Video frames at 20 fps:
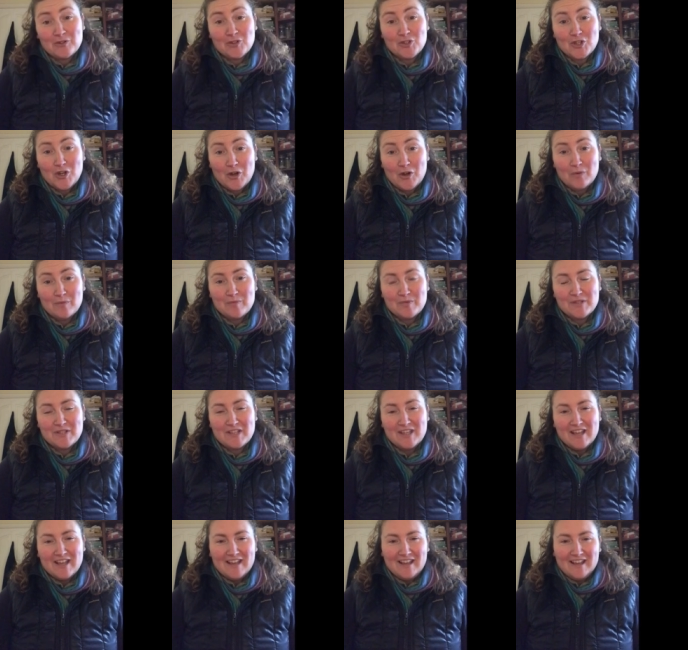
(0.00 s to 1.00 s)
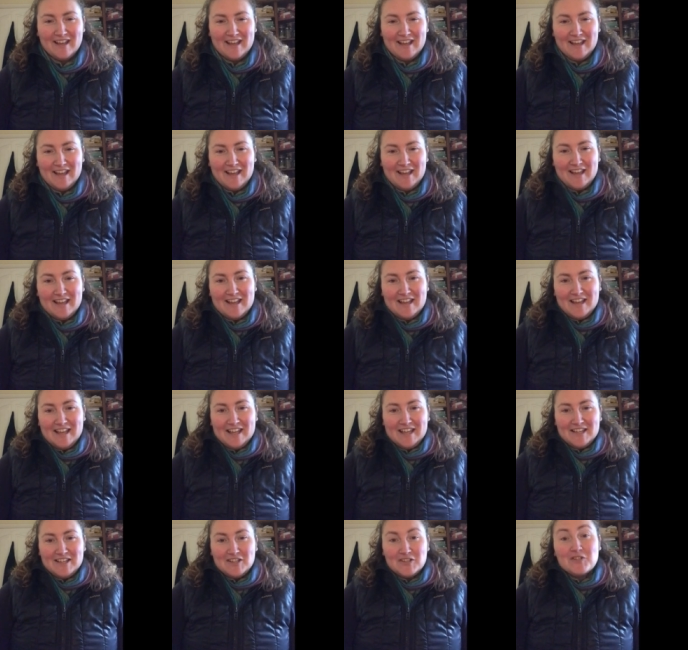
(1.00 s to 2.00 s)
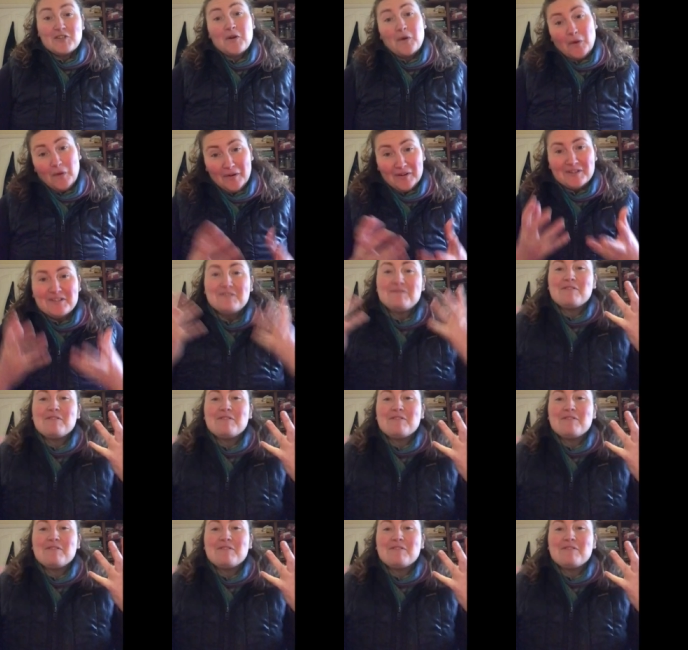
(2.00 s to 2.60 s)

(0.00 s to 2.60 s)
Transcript: shops so